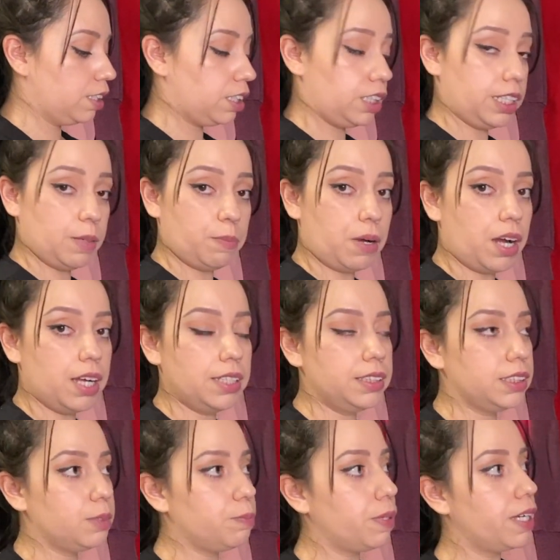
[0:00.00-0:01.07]

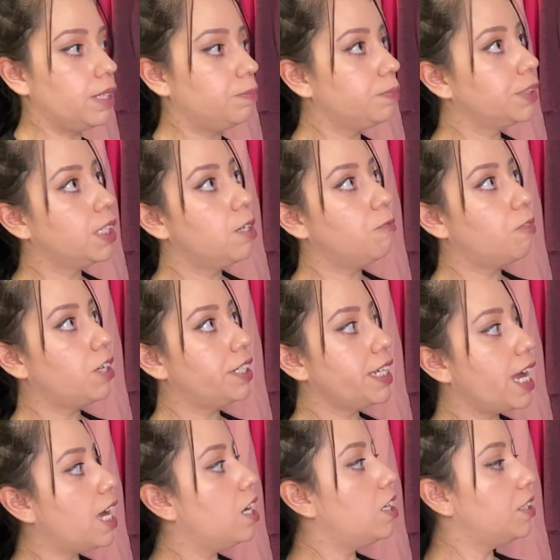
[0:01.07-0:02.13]
clip-ons, but for
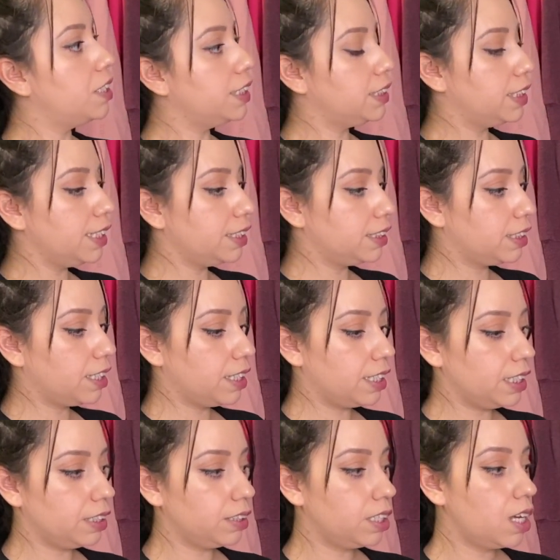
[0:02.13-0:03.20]
now this is
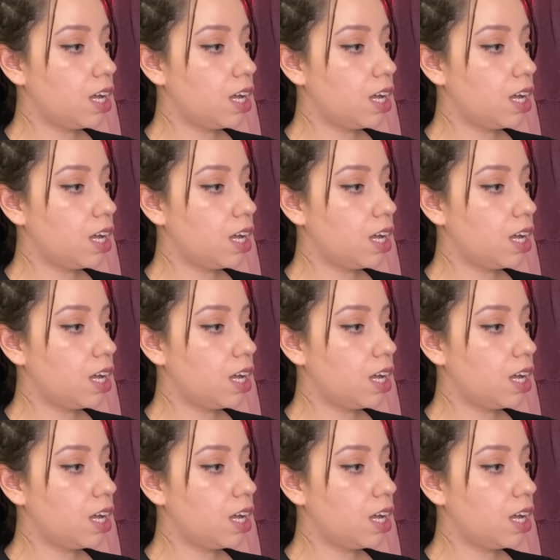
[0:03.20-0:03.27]
good.